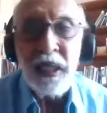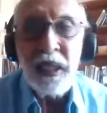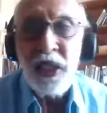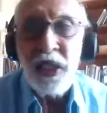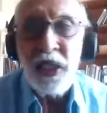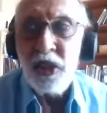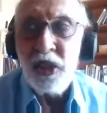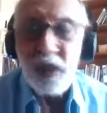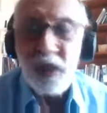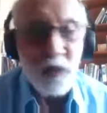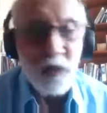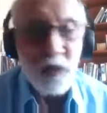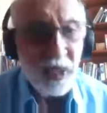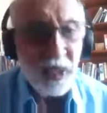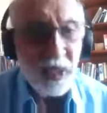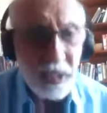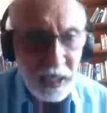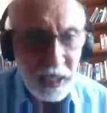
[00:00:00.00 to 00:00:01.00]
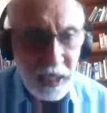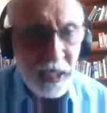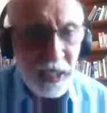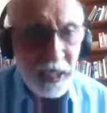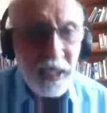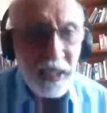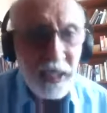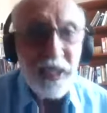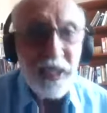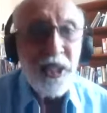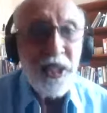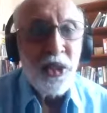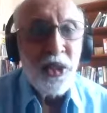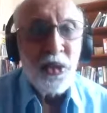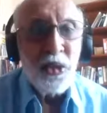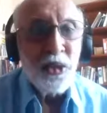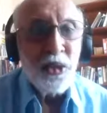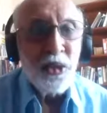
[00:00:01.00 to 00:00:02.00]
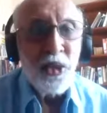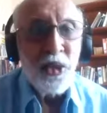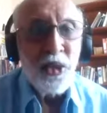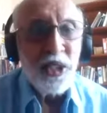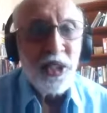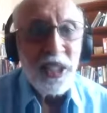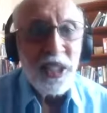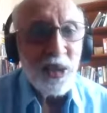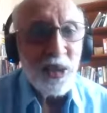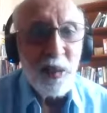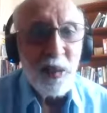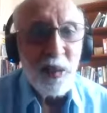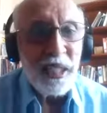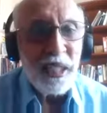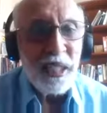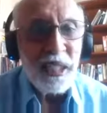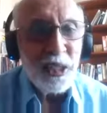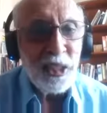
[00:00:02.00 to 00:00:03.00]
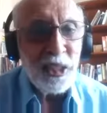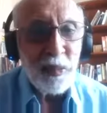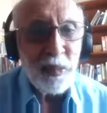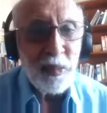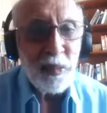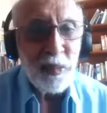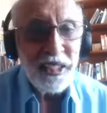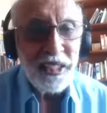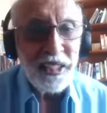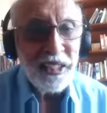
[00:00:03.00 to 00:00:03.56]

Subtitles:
So if you're in India, that your medical expenses